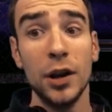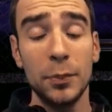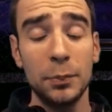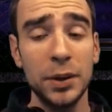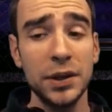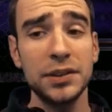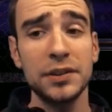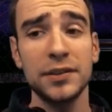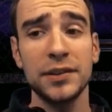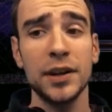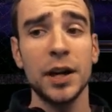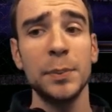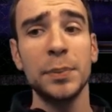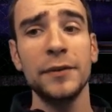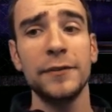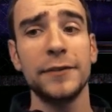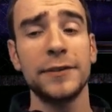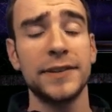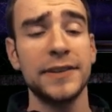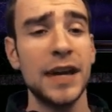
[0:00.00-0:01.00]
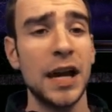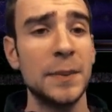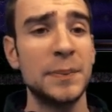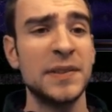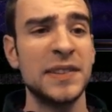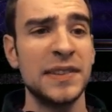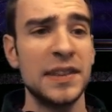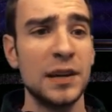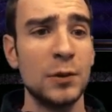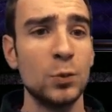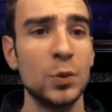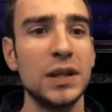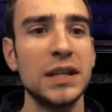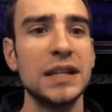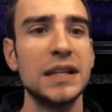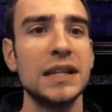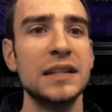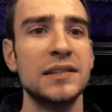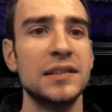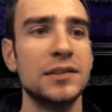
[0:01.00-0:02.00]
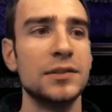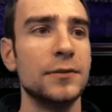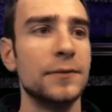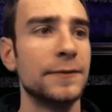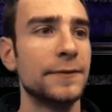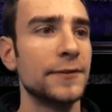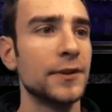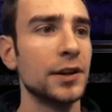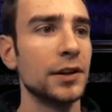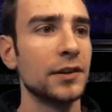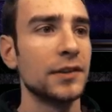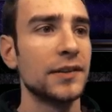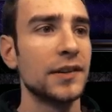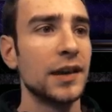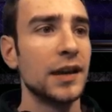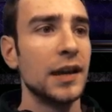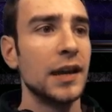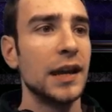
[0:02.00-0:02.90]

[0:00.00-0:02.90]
But there's a couple of steps that we need to do first.